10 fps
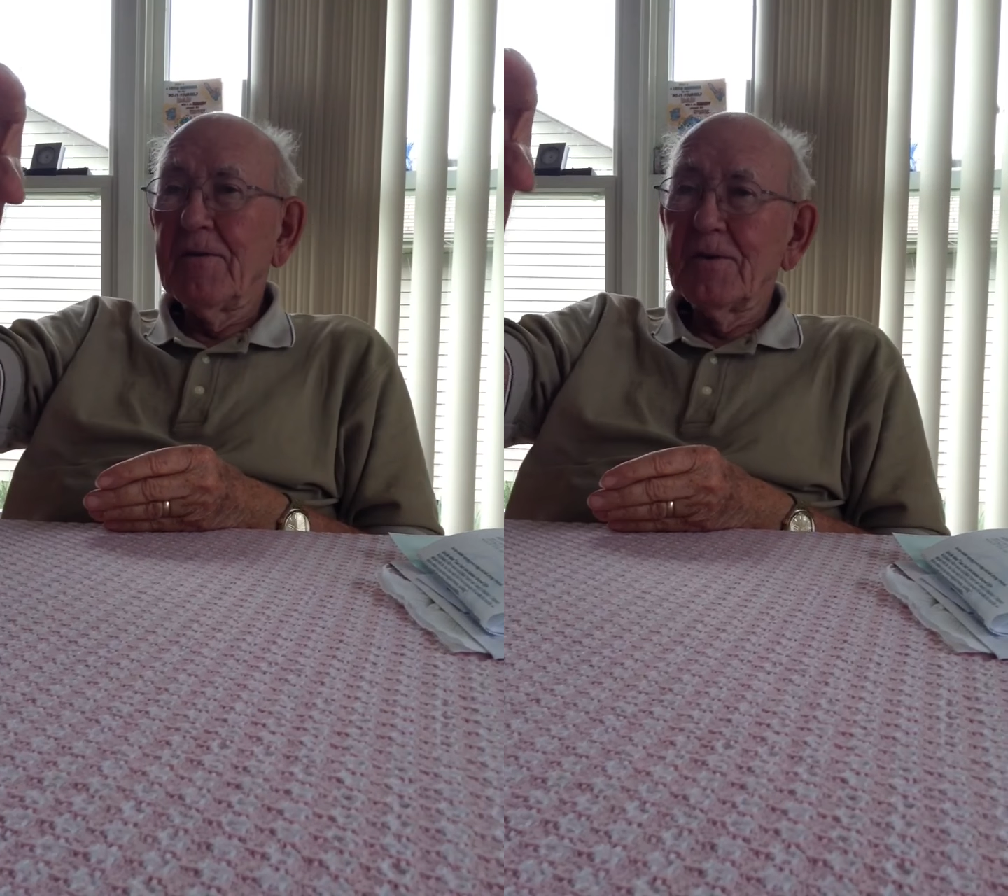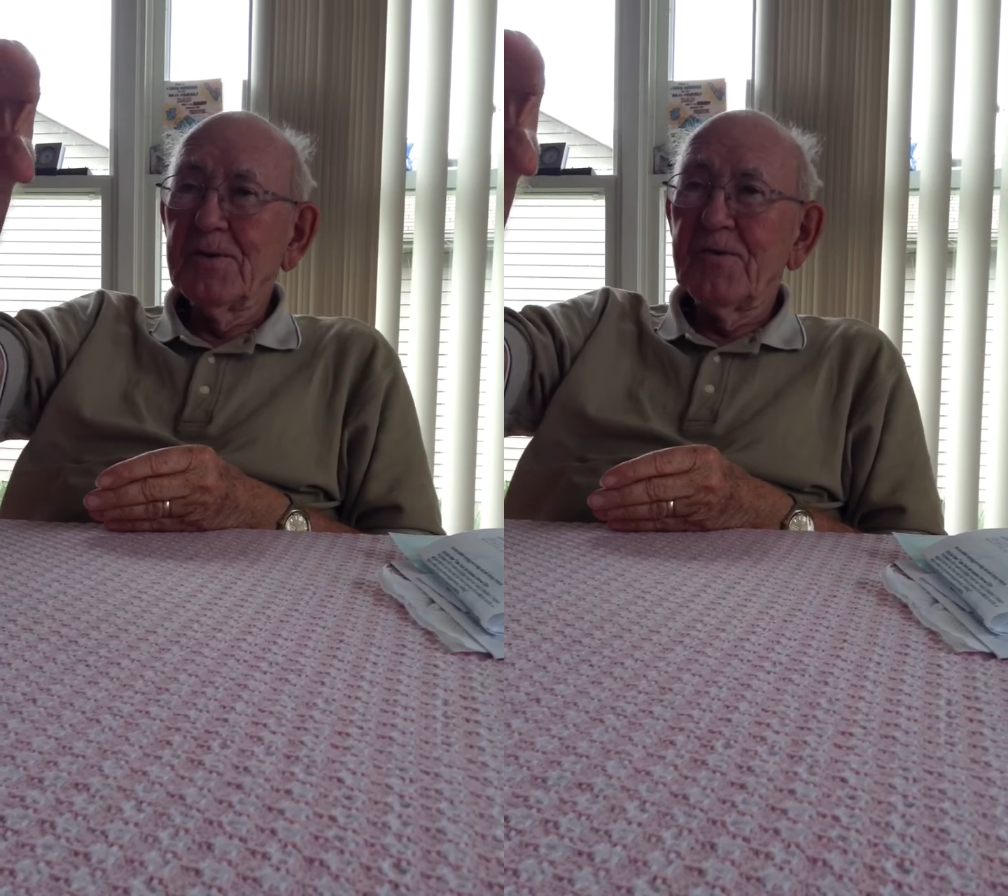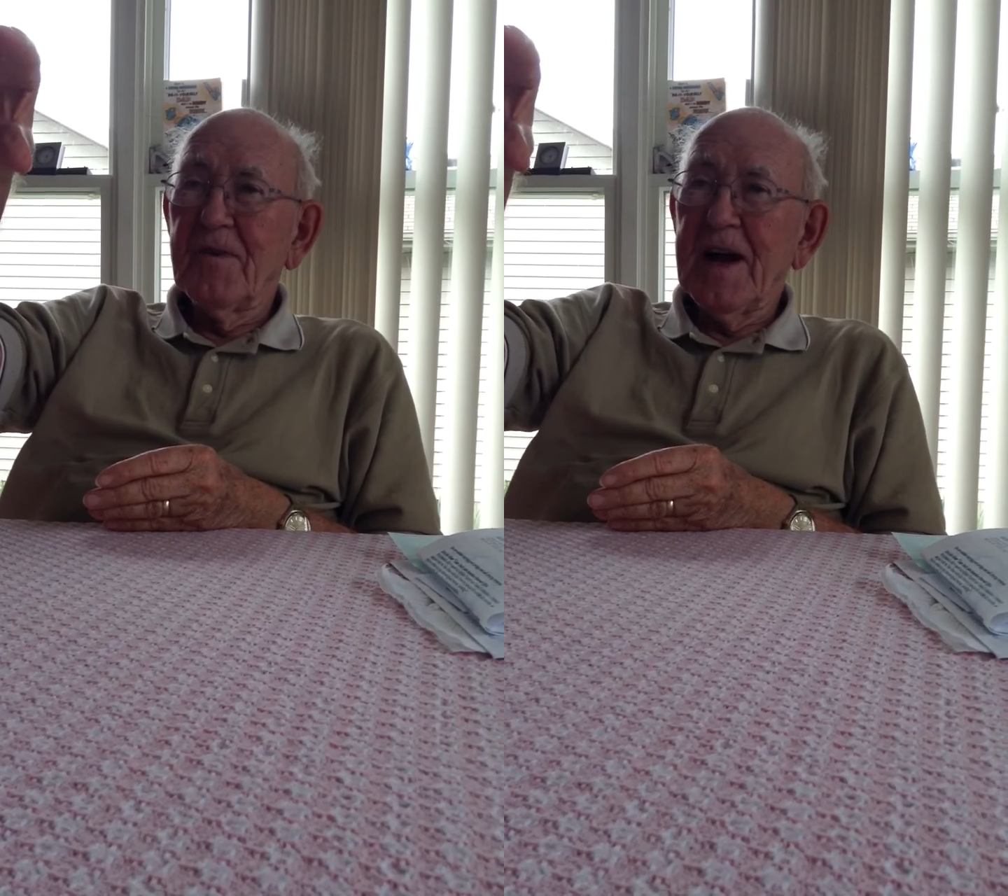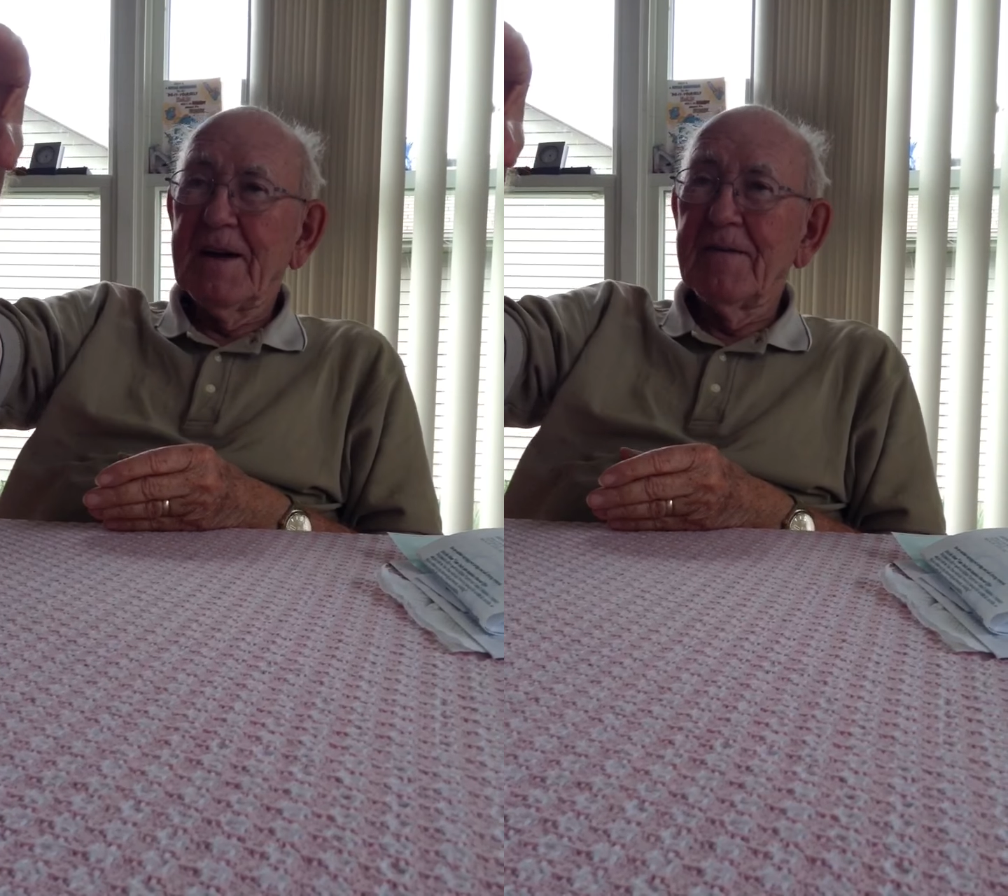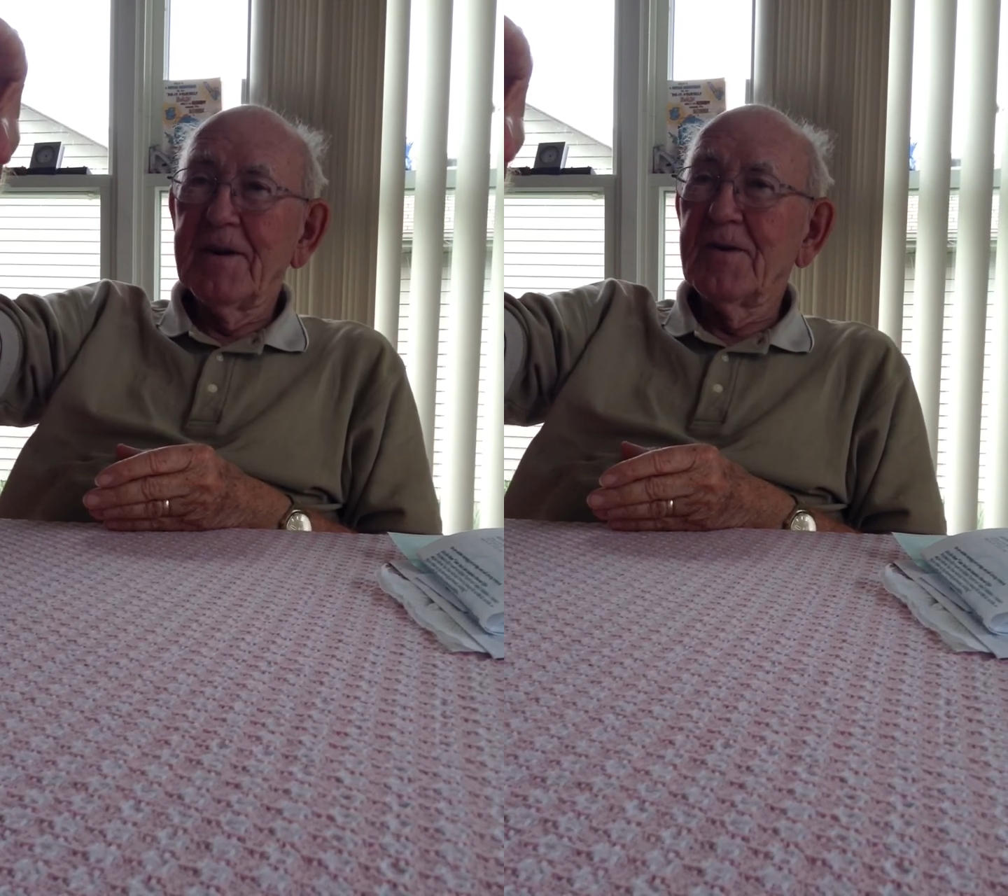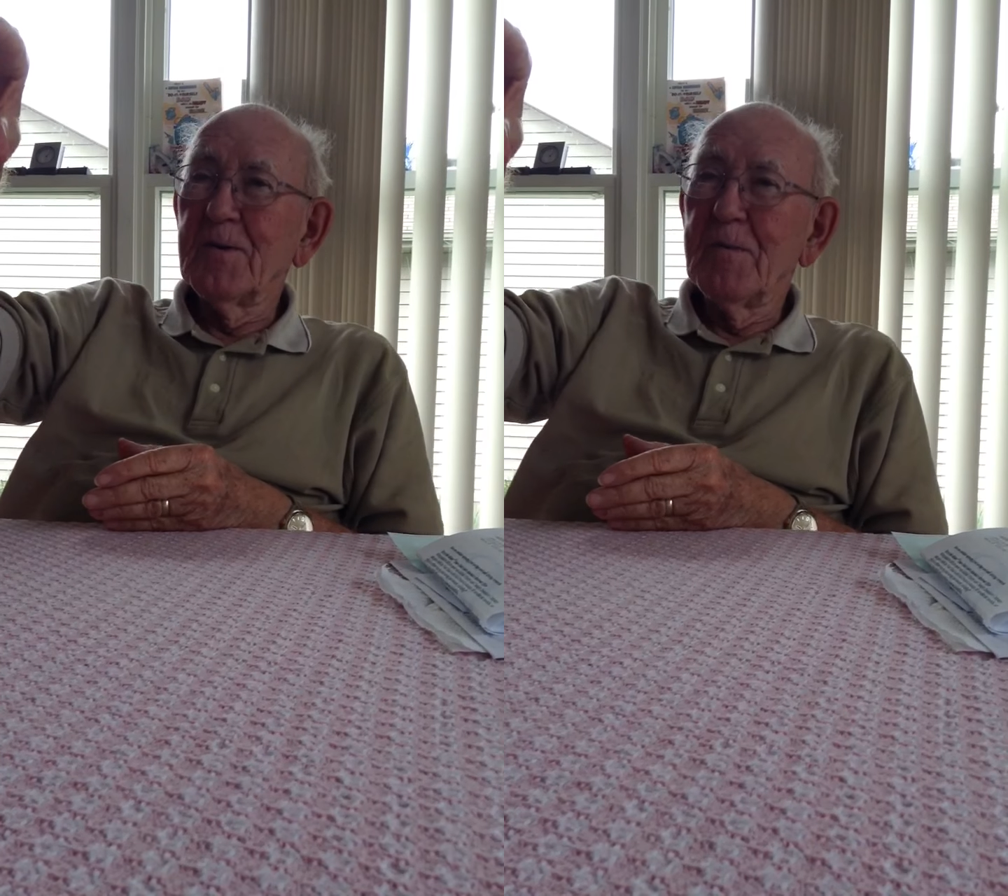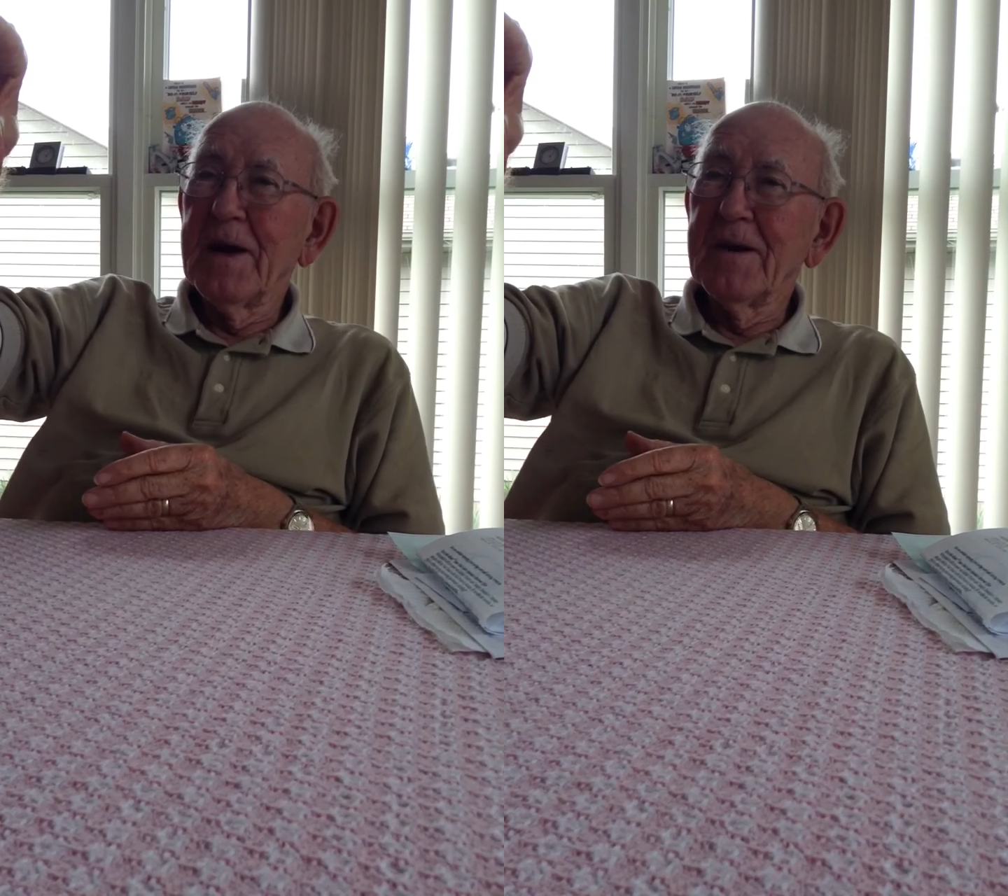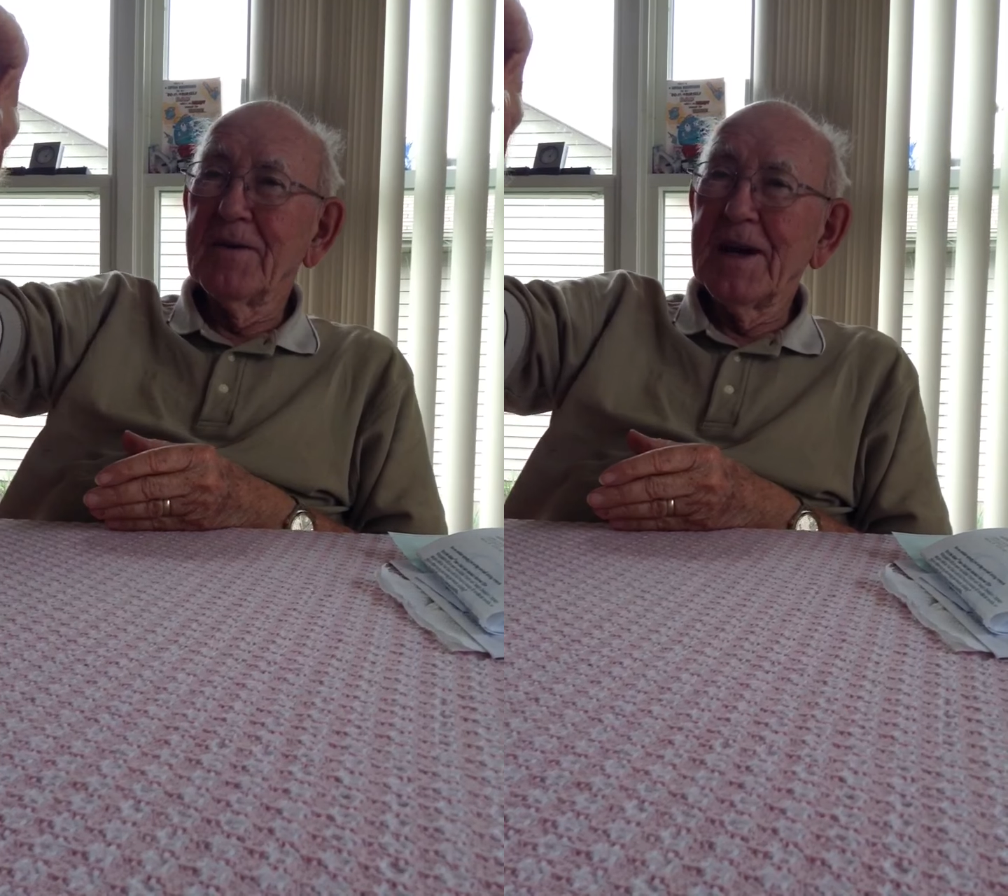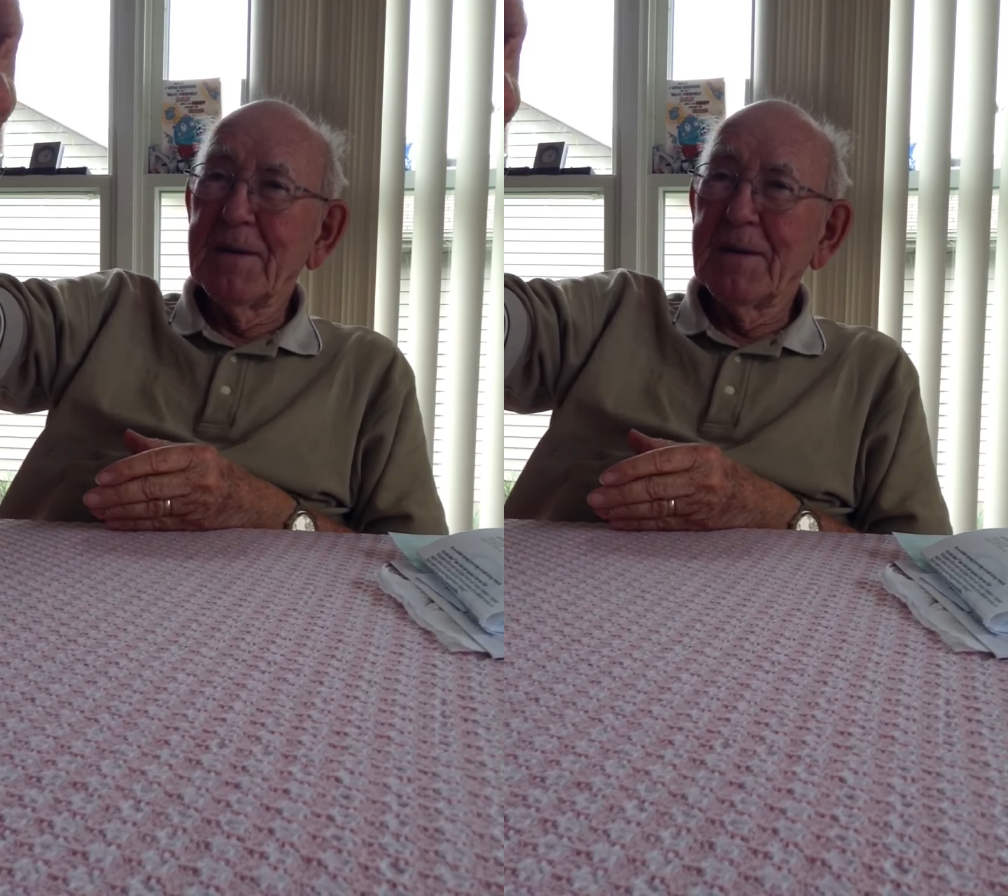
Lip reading: those 500-pound